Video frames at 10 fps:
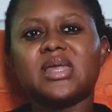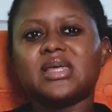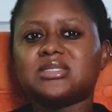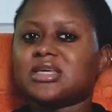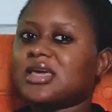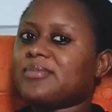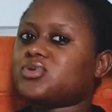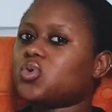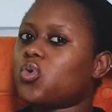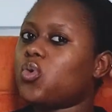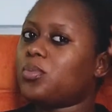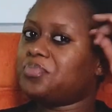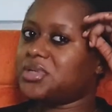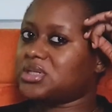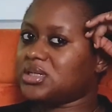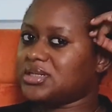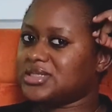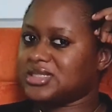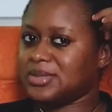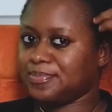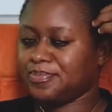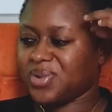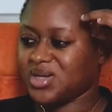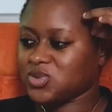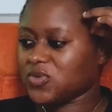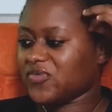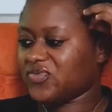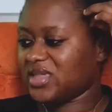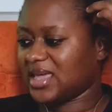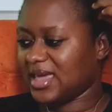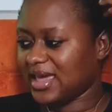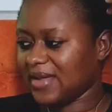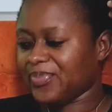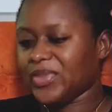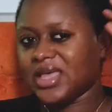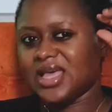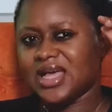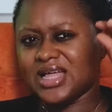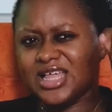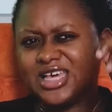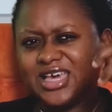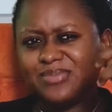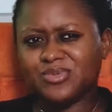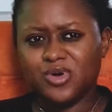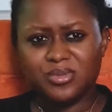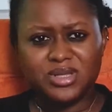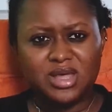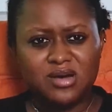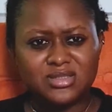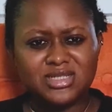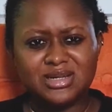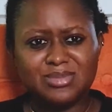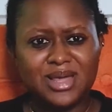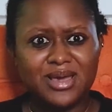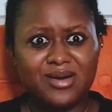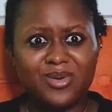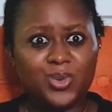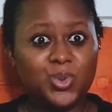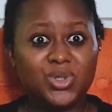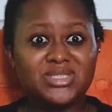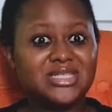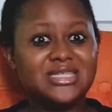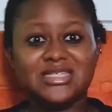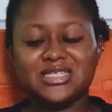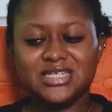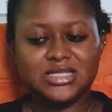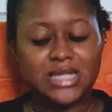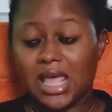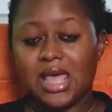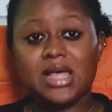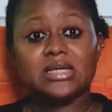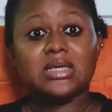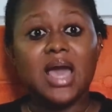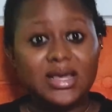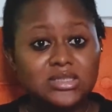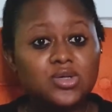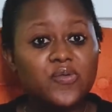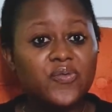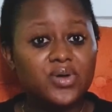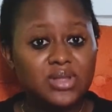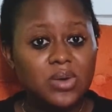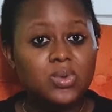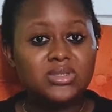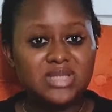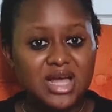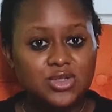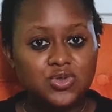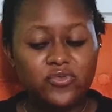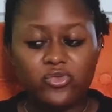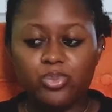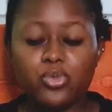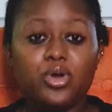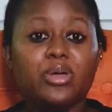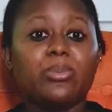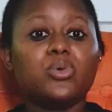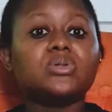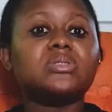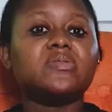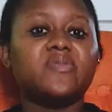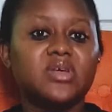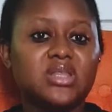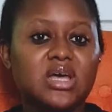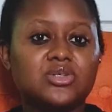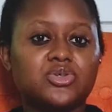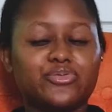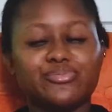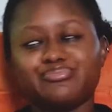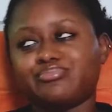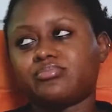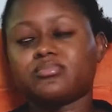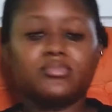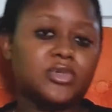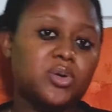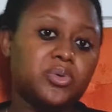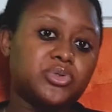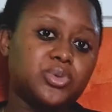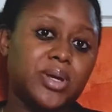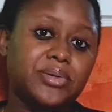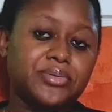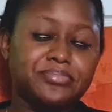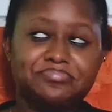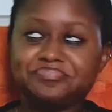And as I kept combing the part of the hair, it kept coming out, and I'm like, what is this? I still felt that was dandruff, or a more severe dandruff. What do I know?